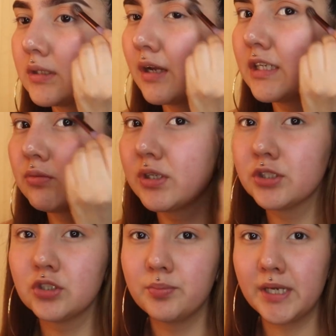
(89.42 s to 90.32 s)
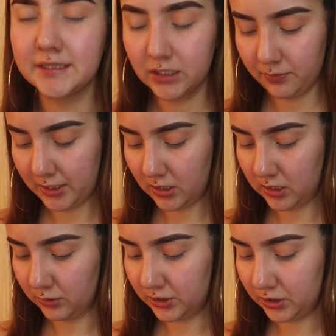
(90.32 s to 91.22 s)
So I just wanted to zoom you guys a little bit
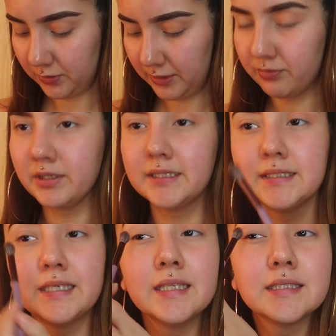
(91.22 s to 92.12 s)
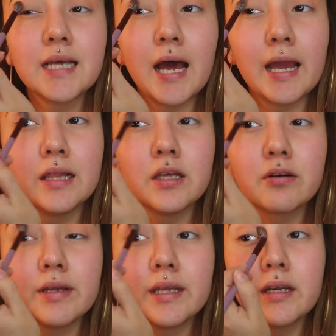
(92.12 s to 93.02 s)
closer so we could really see this eye
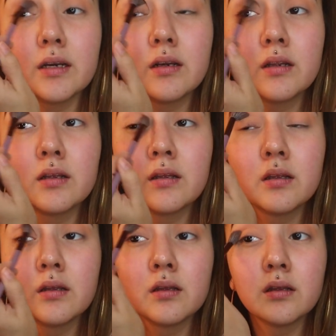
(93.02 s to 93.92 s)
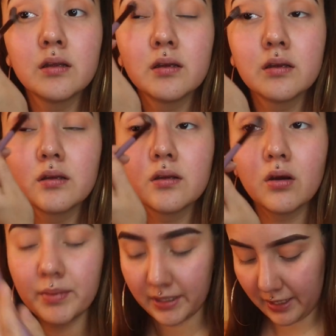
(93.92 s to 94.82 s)
look right here.
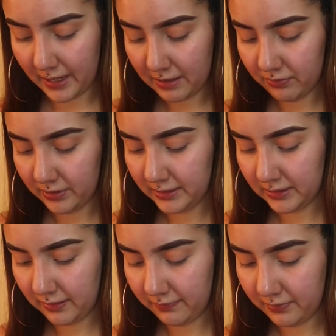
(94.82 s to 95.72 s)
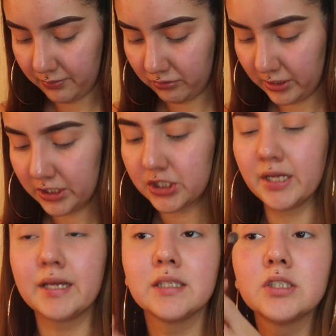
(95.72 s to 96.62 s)
Oh my god, I really love the brush.
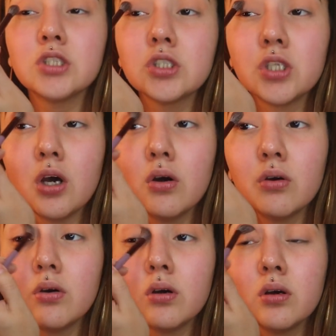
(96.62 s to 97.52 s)
Like, it's so...